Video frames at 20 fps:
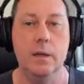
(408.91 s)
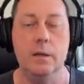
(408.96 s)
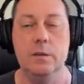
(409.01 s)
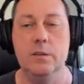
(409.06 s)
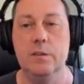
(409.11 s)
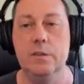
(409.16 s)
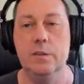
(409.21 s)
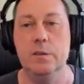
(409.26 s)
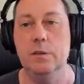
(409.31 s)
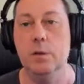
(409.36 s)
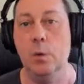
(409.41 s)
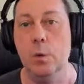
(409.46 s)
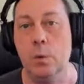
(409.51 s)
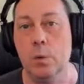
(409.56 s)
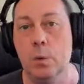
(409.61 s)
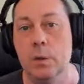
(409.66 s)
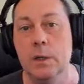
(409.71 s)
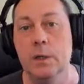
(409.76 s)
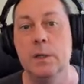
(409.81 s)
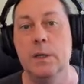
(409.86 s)

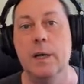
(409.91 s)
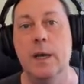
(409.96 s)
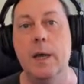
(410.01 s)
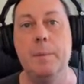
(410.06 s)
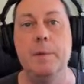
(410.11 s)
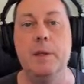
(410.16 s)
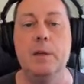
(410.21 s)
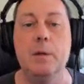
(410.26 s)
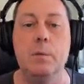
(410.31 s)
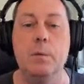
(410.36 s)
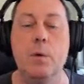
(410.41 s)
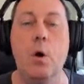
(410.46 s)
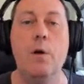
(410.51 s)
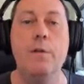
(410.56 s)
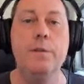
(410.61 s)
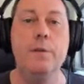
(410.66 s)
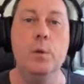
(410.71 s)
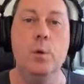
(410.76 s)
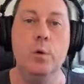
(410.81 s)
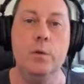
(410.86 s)
slow, and you can
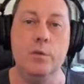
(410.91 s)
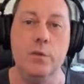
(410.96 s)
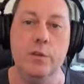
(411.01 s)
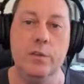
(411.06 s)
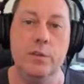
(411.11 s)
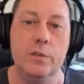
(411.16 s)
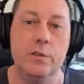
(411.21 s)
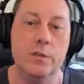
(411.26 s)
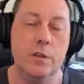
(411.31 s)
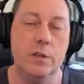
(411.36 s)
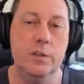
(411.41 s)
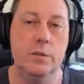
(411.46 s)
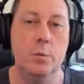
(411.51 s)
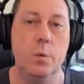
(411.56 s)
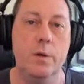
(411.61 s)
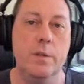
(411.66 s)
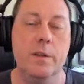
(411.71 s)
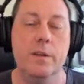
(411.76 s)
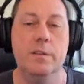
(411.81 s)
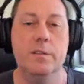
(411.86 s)
offload users into
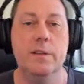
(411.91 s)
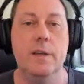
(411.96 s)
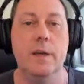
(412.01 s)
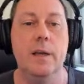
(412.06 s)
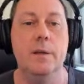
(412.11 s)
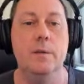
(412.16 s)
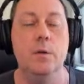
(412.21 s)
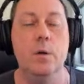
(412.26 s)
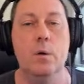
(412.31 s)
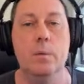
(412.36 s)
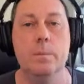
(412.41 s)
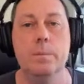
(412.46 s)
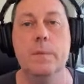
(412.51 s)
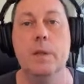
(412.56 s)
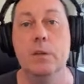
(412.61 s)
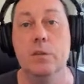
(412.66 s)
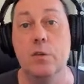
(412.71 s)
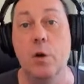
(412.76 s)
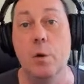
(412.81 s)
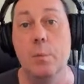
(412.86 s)
one that's
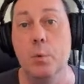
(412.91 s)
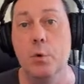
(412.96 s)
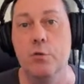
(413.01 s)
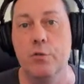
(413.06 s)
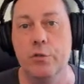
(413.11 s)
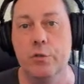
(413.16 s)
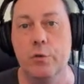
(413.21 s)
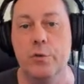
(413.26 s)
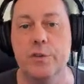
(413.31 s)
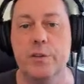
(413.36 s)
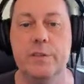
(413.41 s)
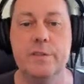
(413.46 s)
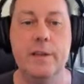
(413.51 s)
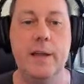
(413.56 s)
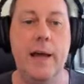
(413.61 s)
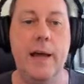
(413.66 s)
got more resources to